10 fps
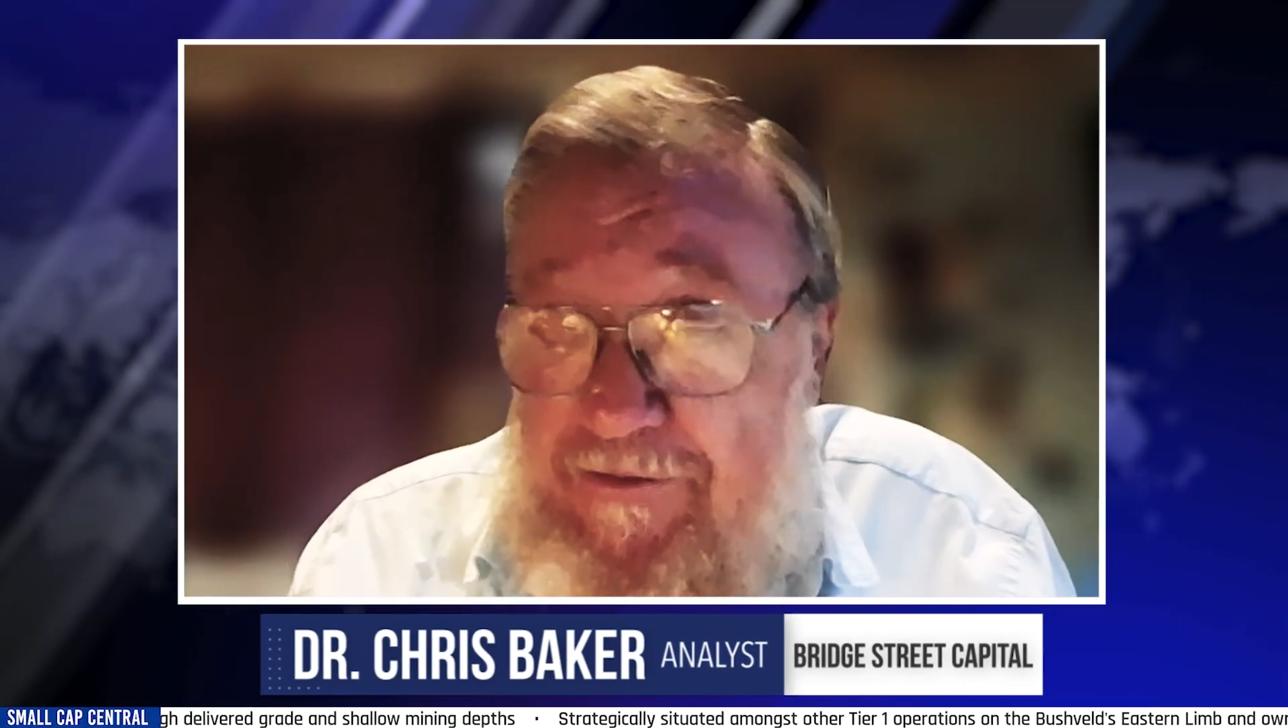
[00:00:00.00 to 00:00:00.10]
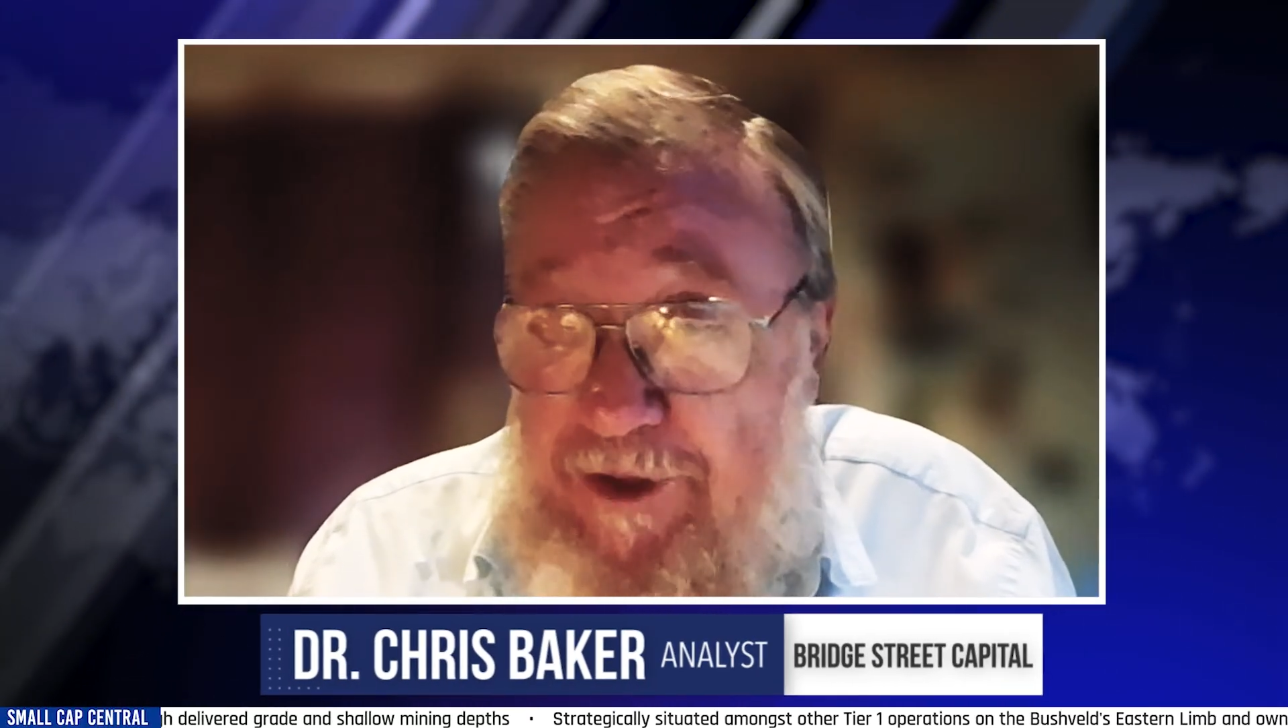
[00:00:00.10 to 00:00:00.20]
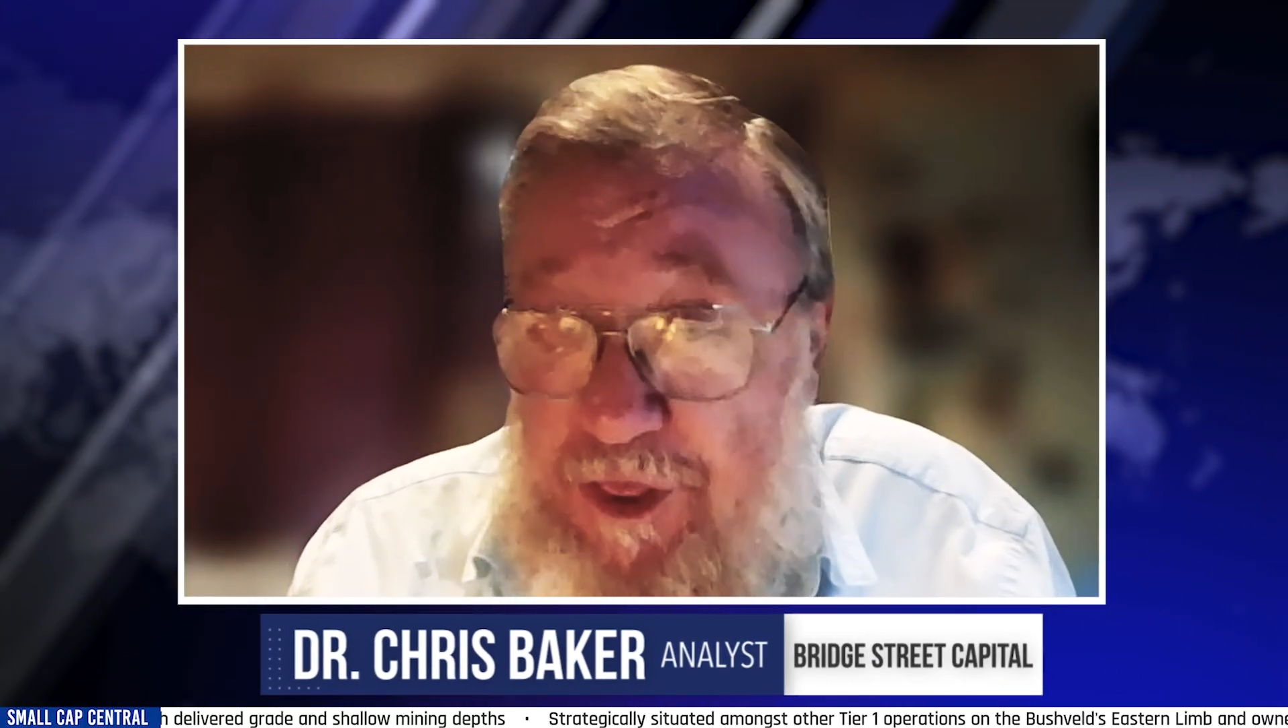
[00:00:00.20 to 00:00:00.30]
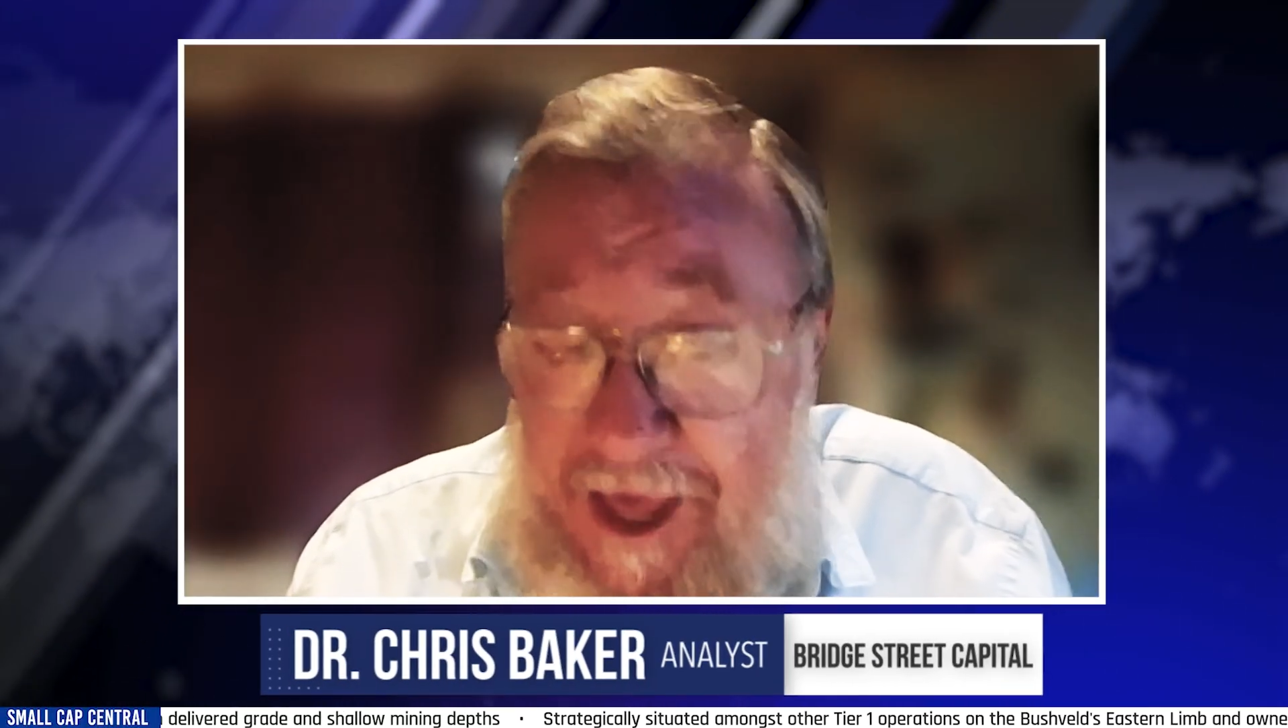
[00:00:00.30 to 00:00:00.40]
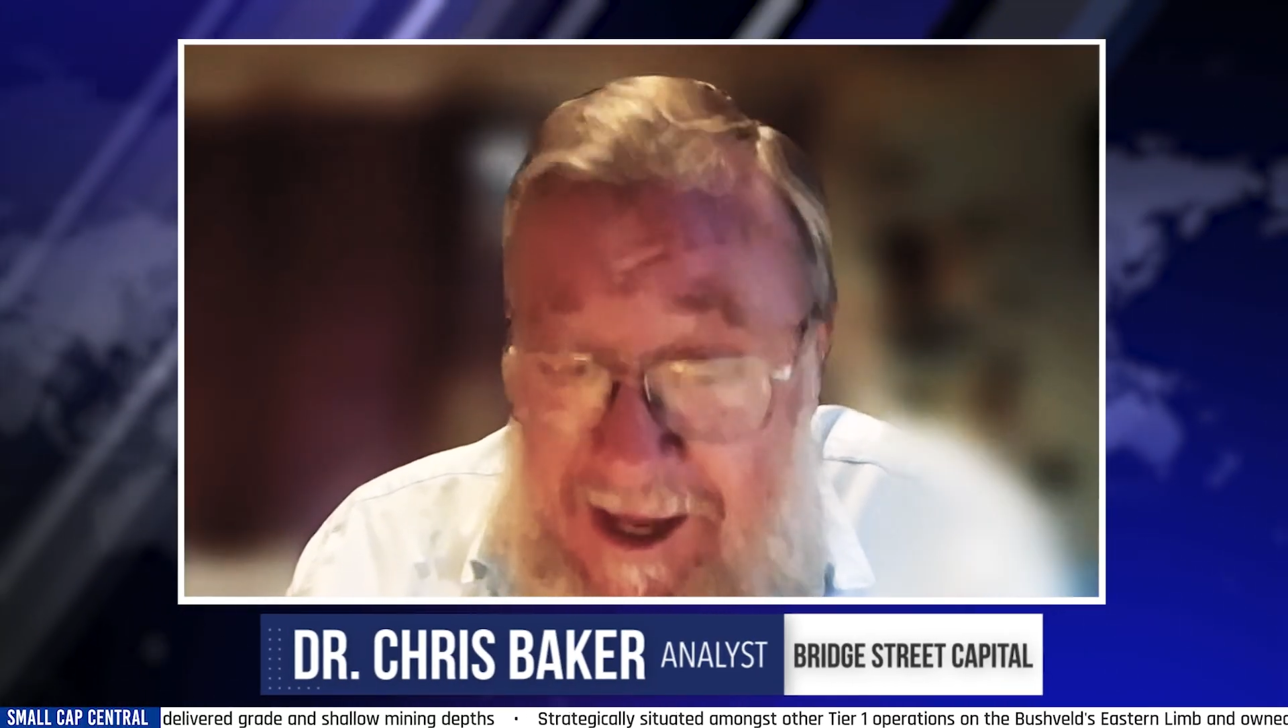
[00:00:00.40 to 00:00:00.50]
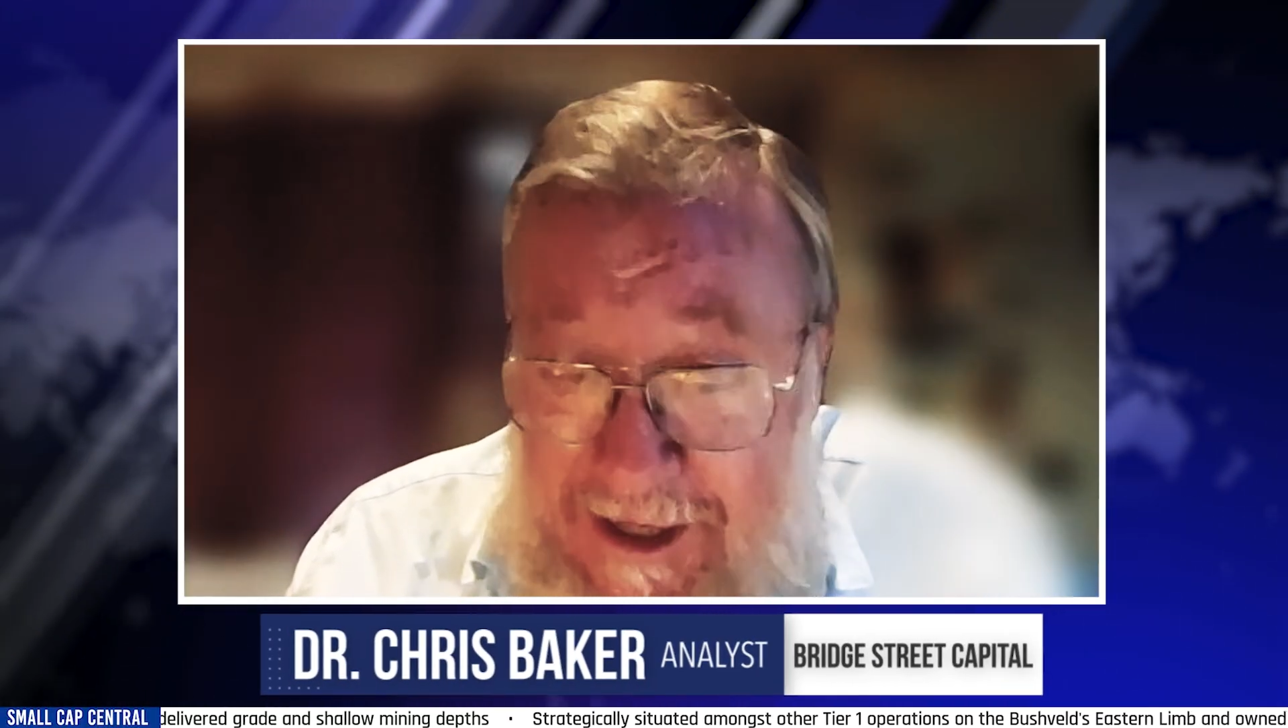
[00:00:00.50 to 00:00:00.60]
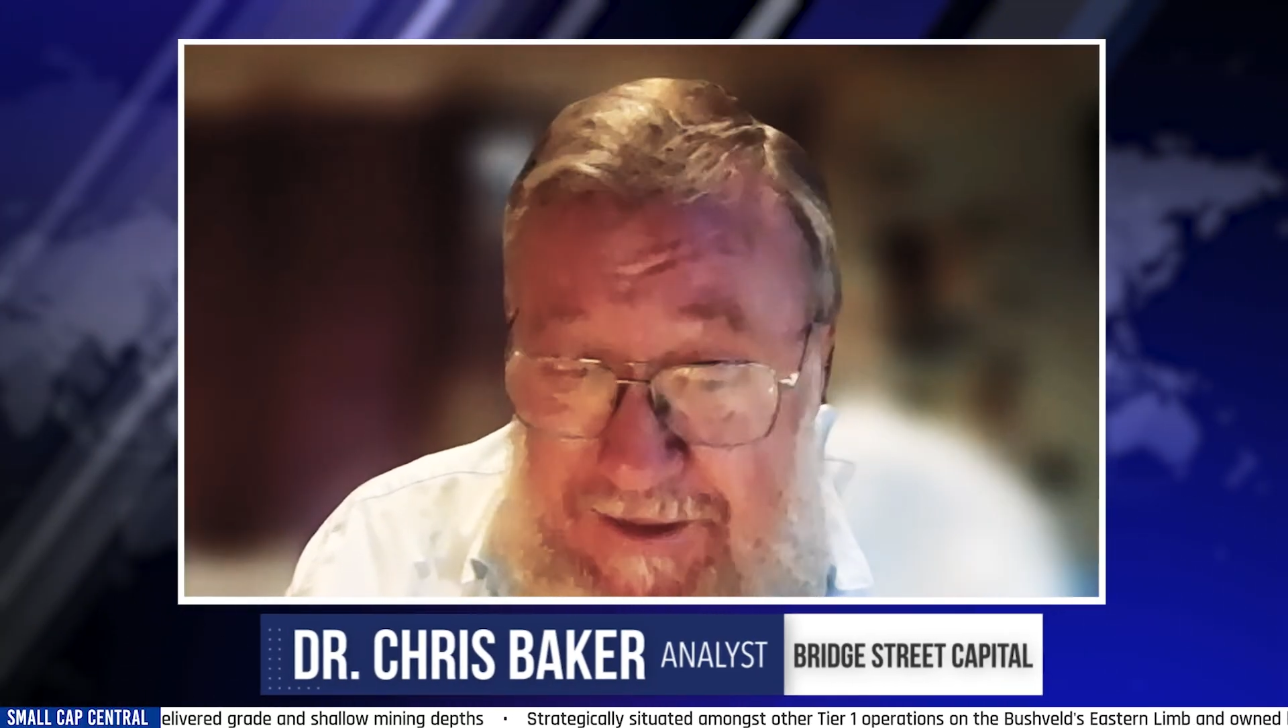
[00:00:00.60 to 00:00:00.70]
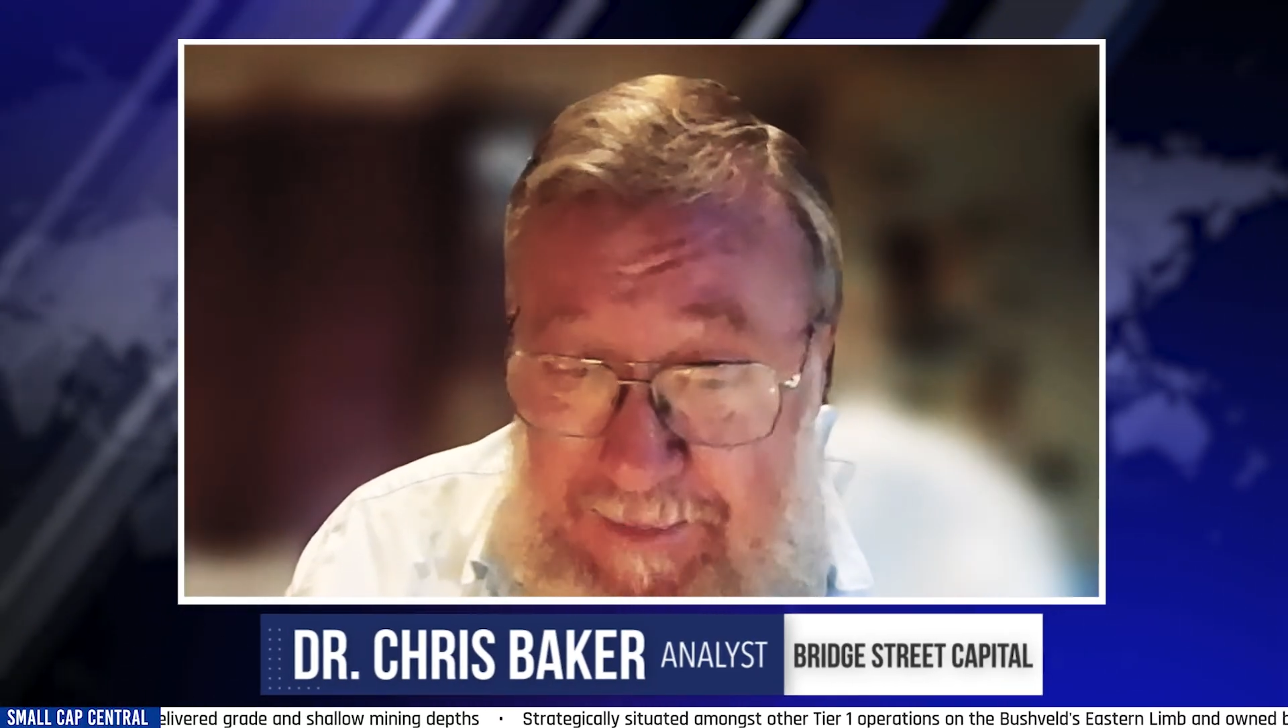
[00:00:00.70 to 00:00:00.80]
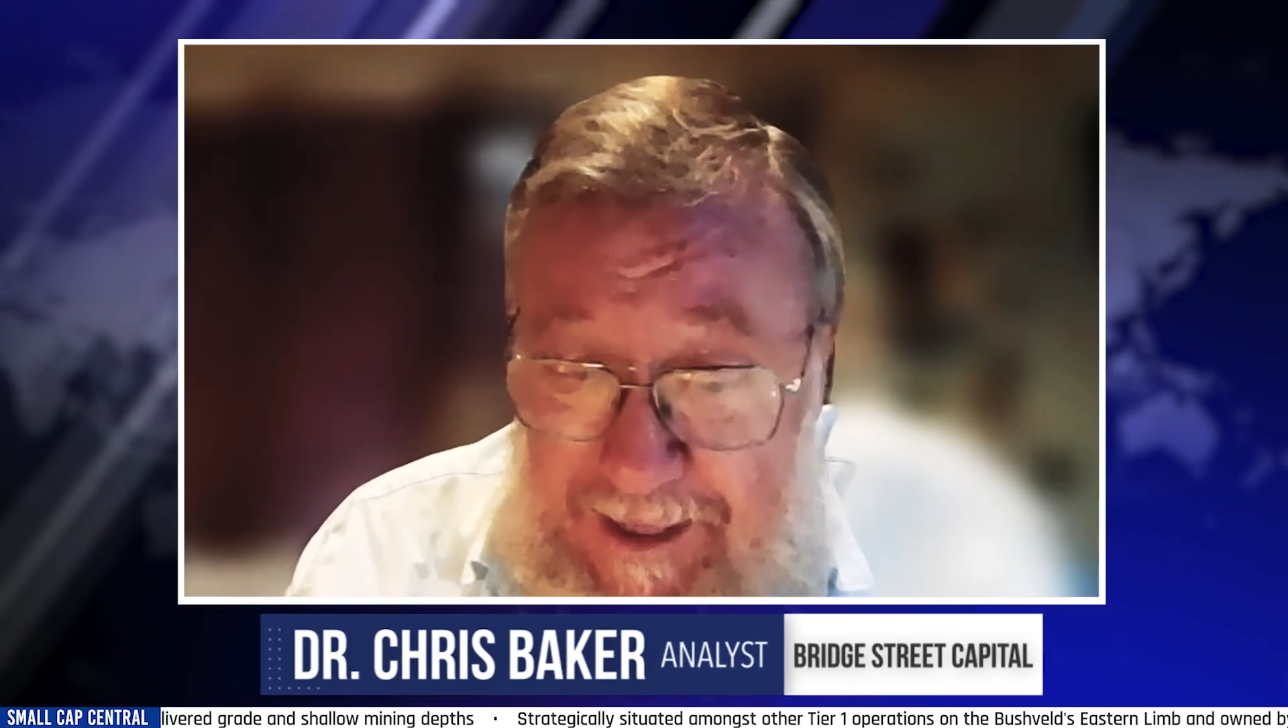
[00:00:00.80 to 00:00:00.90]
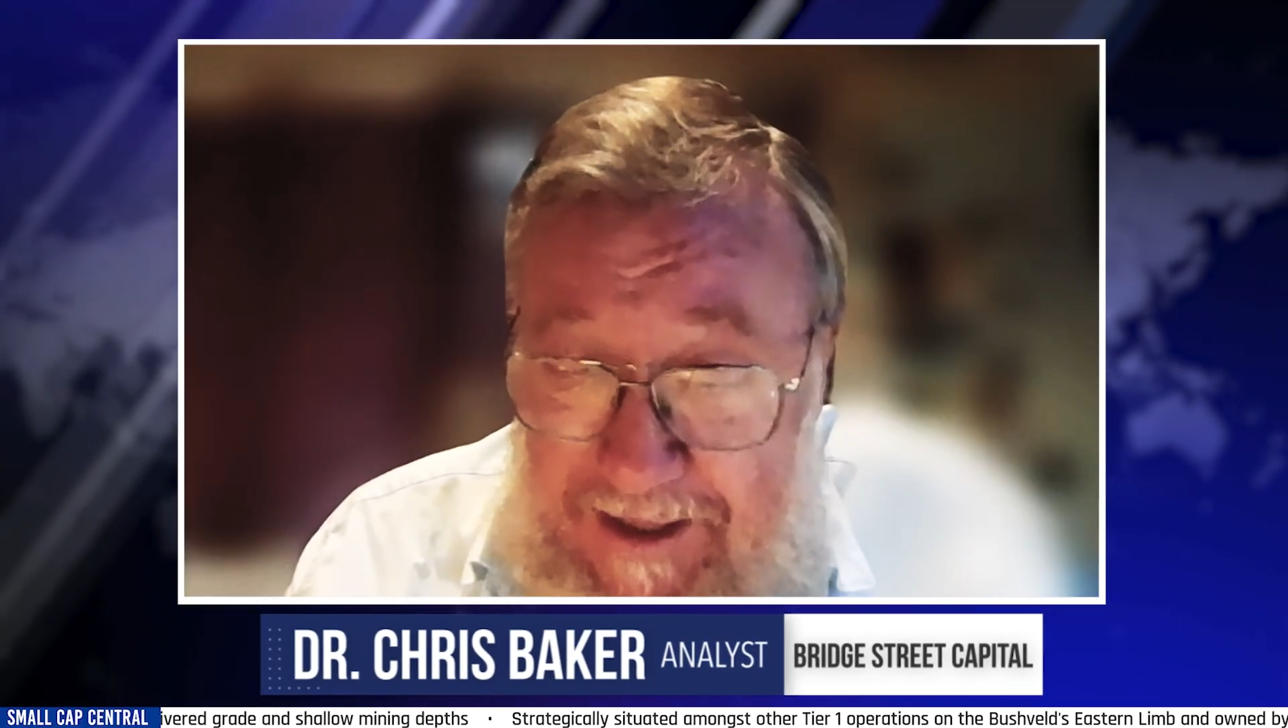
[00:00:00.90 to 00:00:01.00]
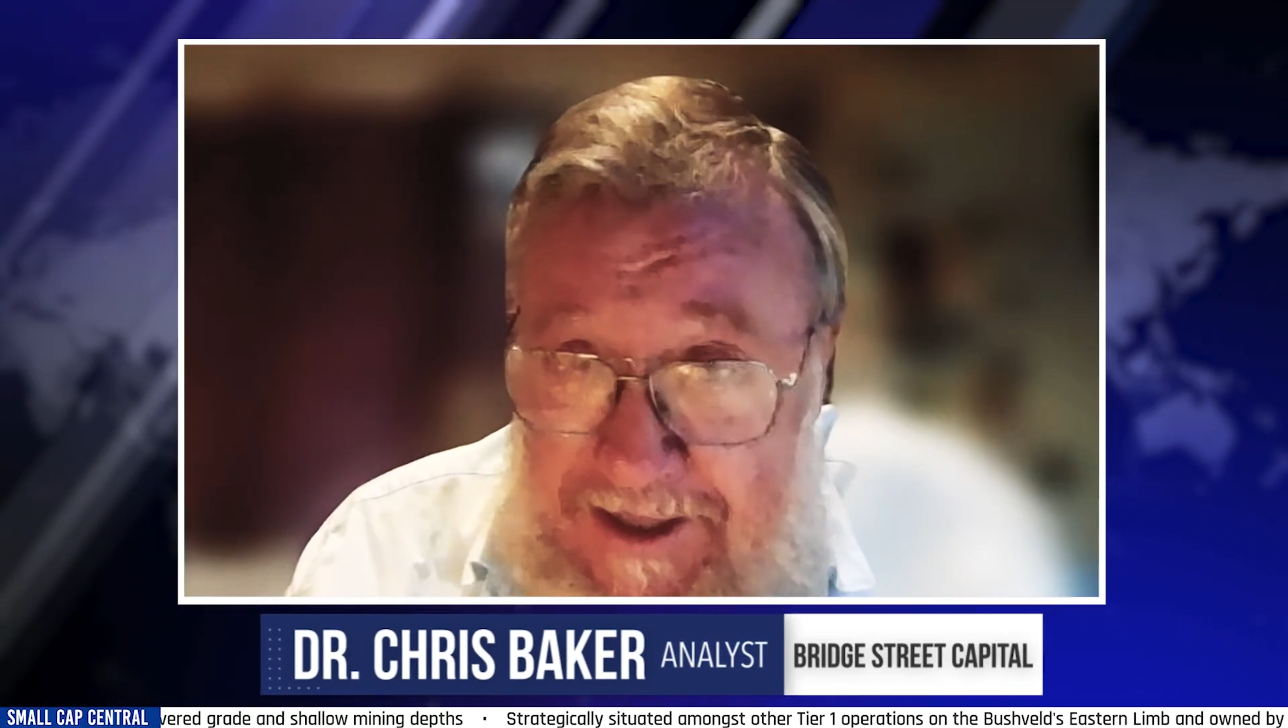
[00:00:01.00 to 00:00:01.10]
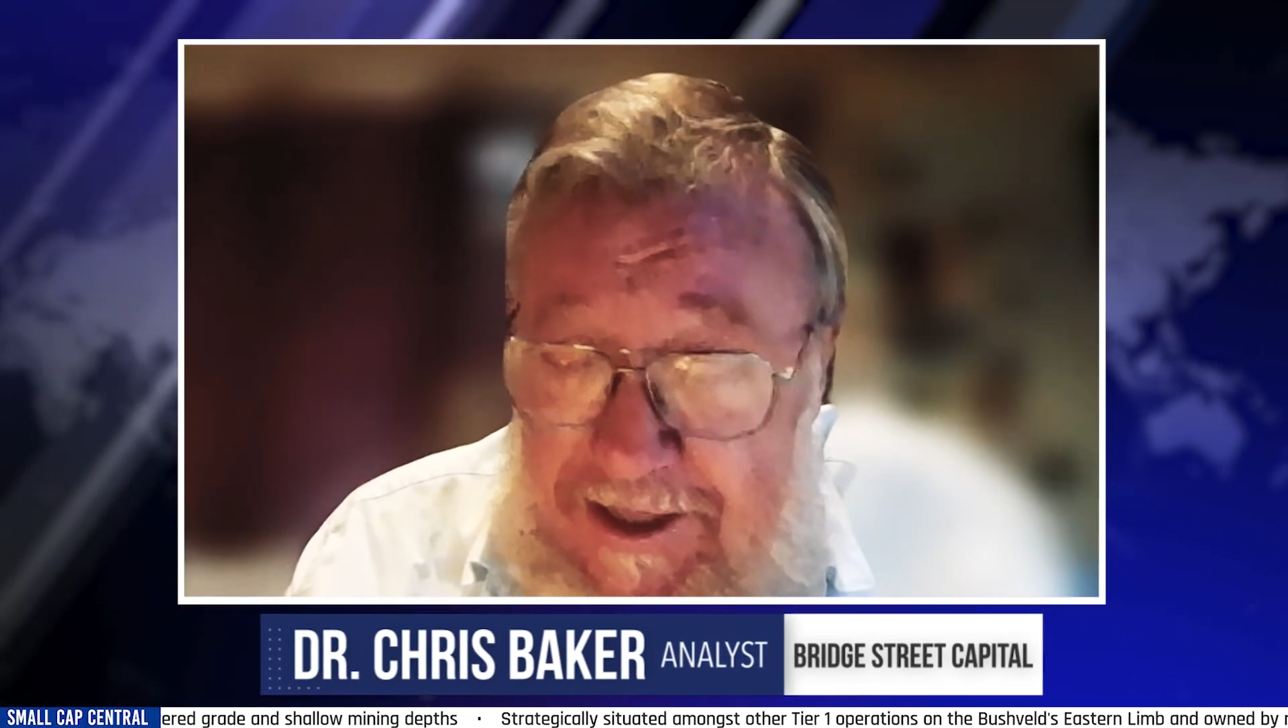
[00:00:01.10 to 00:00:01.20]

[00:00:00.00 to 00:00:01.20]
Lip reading: 1,000 metres.